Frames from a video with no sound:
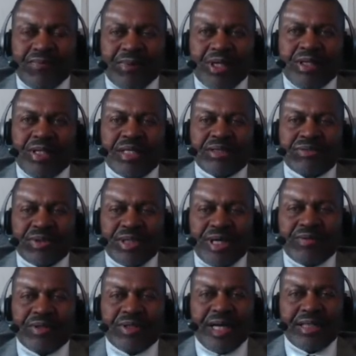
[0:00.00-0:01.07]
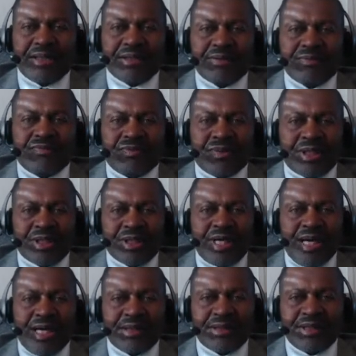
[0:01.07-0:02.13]
that's what I would like to run
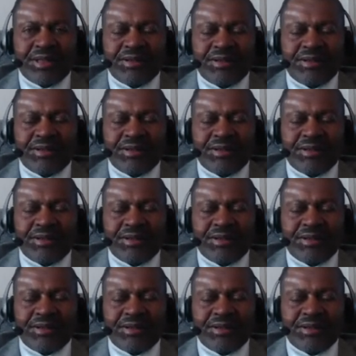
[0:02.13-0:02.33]
content